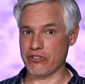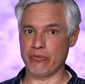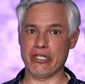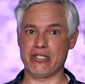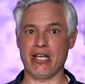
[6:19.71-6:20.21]
It
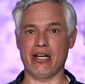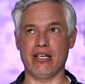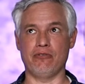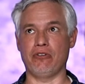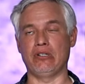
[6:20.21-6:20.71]
means that
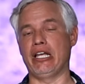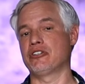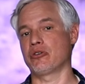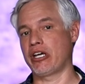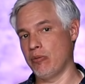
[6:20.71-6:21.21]
if a
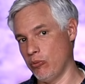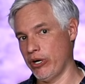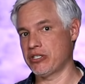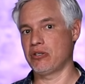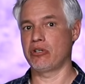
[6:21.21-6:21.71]
lens or camera
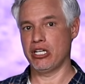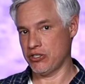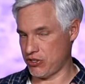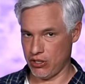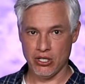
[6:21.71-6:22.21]
breaks, they'll get
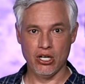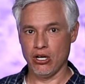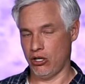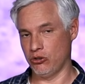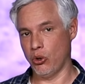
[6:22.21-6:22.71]
us a,
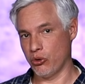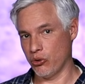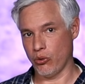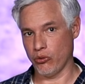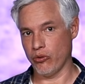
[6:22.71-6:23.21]
a
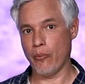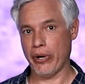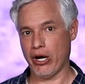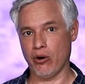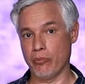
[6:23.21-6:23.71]
loaner or a
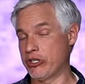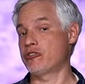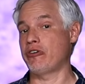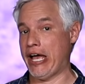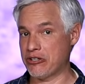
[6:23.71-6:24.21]
repair much
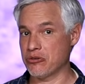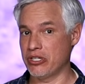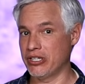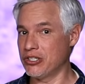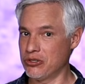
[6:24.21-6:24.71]
faster
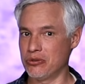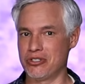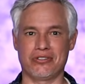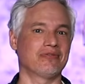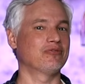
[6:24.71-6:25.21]
than they do
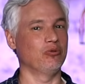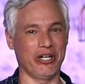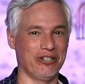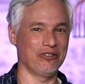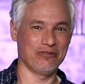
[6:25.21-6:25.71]
just
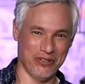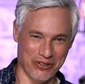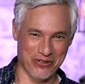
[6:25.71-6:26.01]
regular folks,